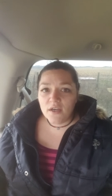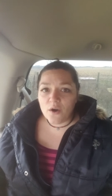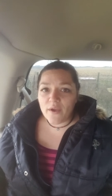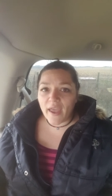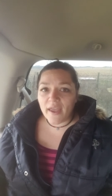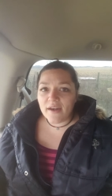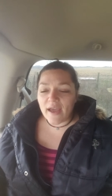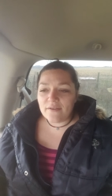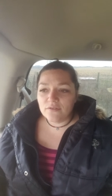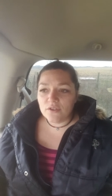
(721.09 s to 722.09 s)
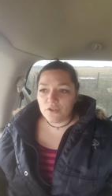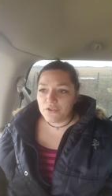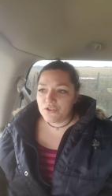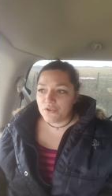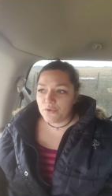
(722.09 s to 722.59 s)
Okay, and I've
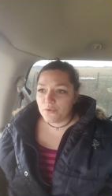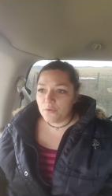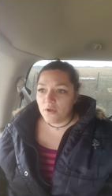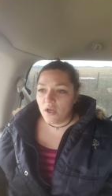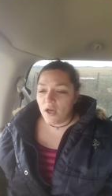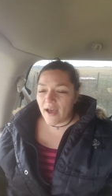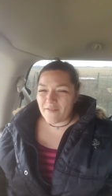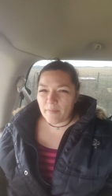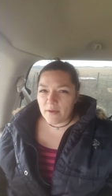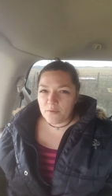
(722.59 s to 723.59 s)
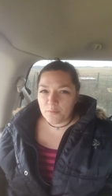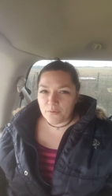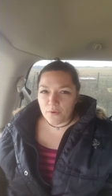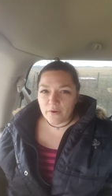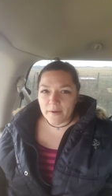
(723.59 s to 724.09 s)
been
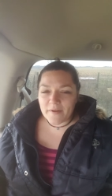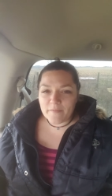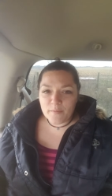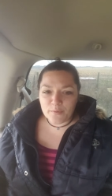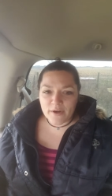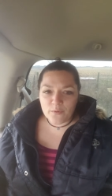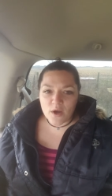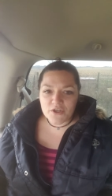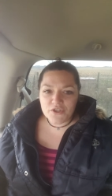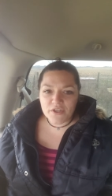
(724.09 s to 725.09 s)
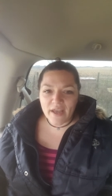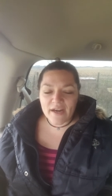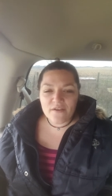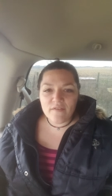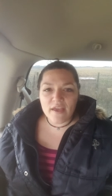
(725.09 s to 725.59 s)
programmed, I've been brainwashed to
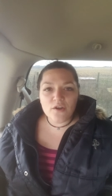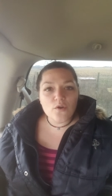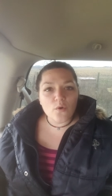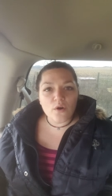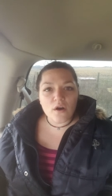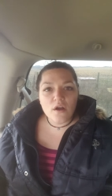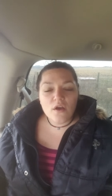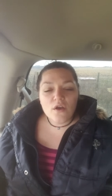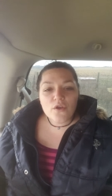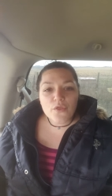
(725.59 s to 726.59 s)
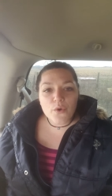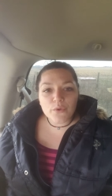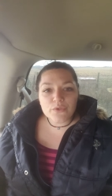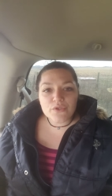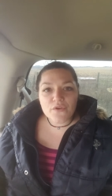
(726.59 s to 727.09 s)
kind of ignore
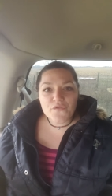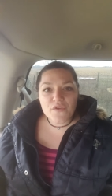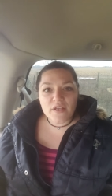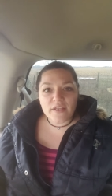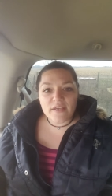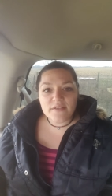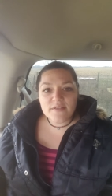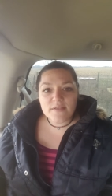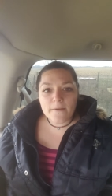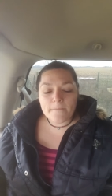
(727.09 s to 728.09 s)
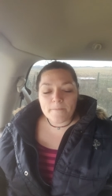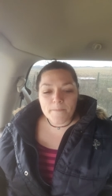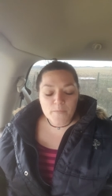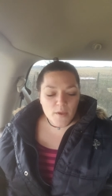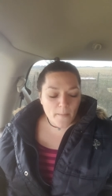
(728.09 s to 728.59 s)
those feelings,
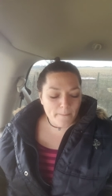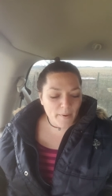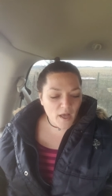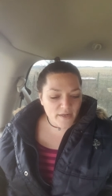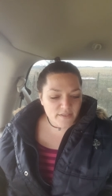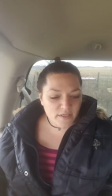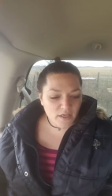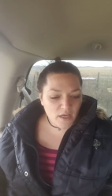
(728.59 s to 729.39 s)
but